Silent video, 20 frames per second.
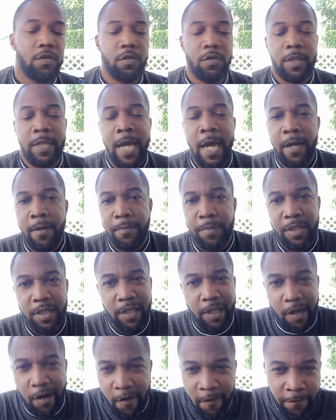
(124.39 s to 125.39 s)
you got to be
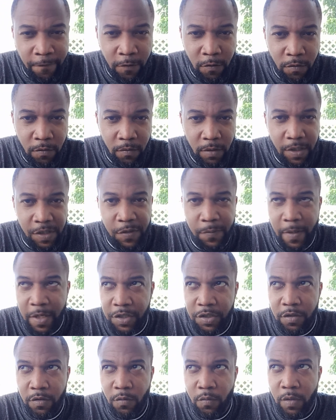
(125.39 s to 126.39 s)
careful,
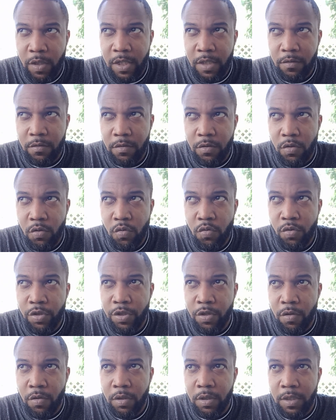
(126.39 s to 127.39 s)
especially with who
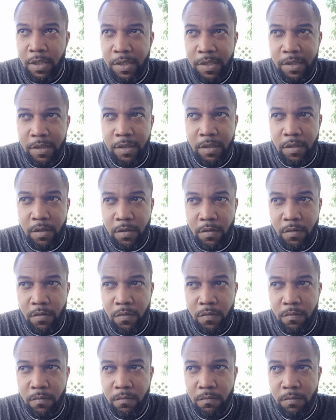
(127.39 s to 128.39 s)
you're listening
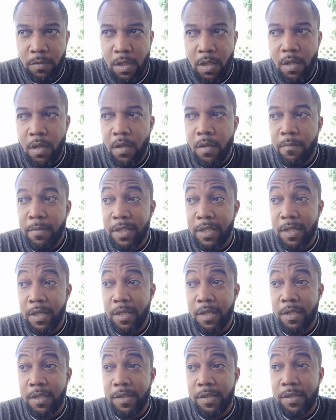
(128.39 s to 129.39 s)
to,
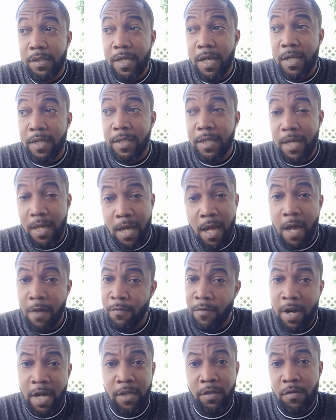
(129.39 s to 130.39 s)
because yeah, I
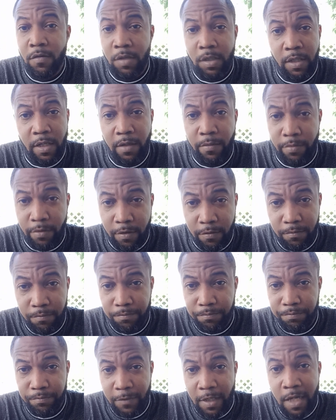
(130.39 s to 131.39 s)
ragged on Clay, bro,
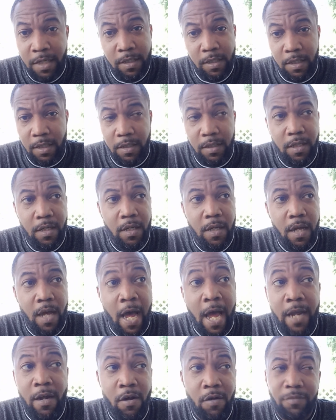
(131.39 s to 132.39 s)
I did.
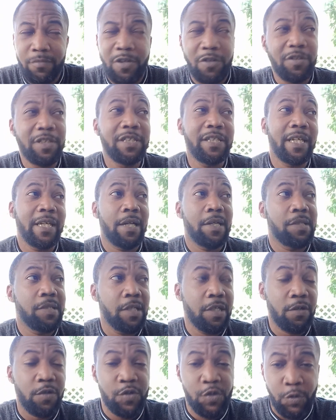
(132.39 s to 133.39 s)
I only thing I
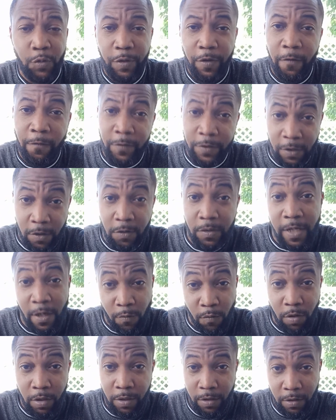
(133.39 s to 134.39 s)
said on Twitter, for those
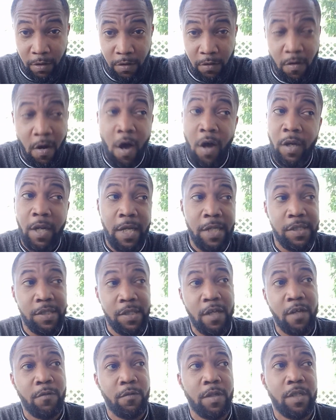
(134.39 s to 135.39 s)
that want to know, all I
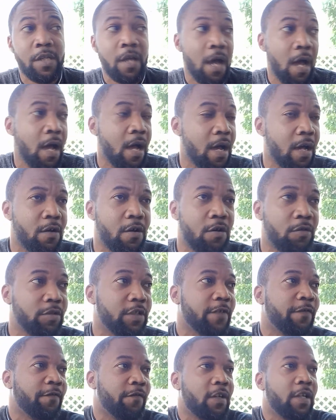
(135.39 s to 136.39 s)
said was, haha,
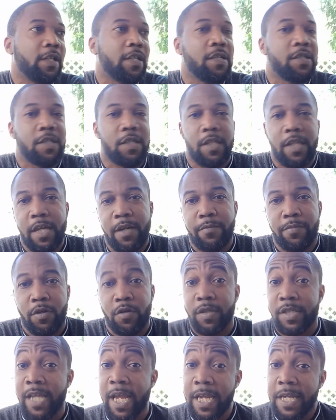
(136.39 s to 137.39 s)
holy fuck, it's Clay,
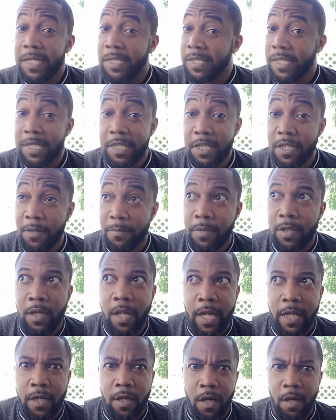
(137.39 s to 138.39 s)
bro, because I ain't seen him in
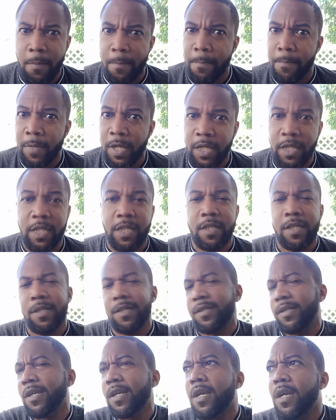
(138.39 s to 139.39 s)
like a minute,
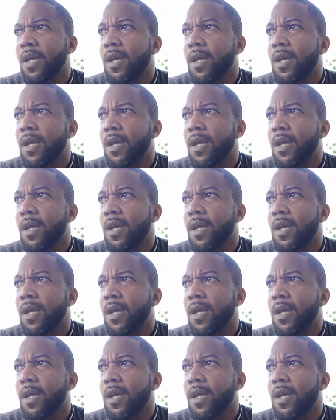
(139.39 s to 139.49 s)
because